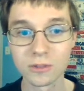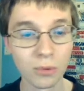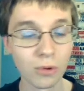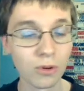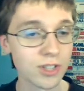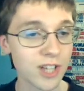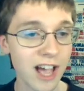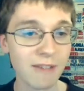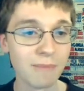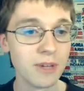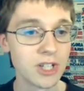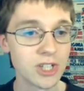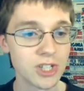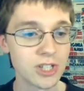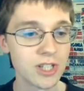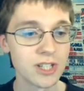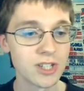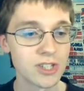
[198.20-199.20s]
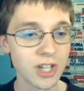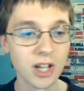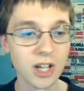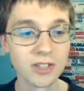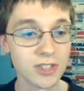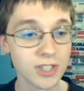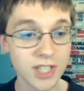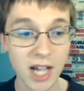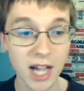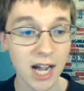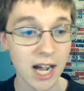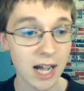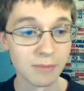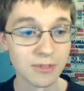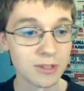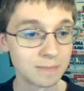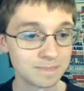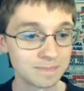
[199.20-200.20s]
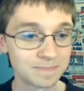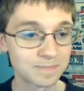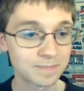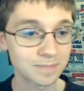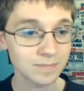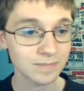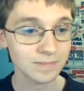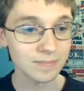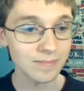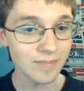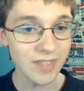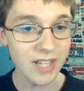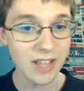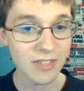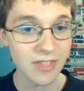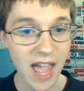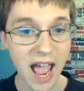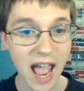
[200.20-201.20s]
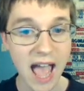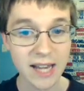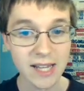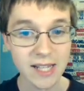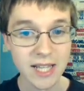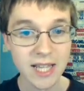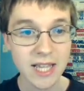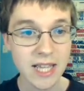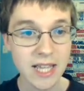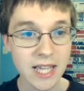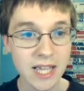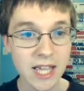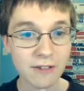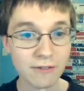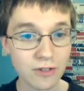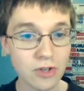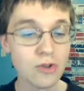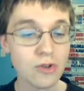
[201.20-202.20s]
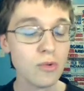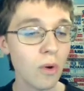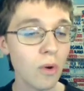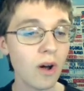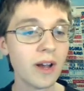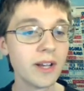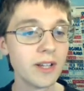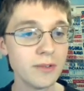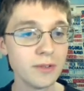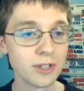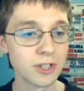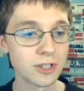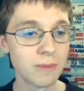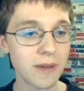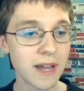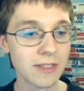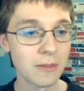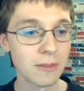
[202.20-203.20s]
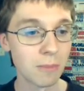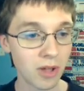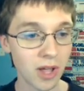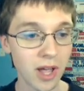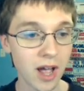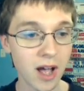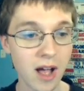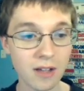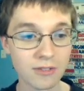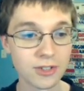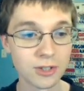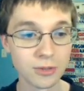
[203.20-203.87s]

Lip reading: Sports. I've mentioned this tons of times, that if you wanted to expand the playoffs,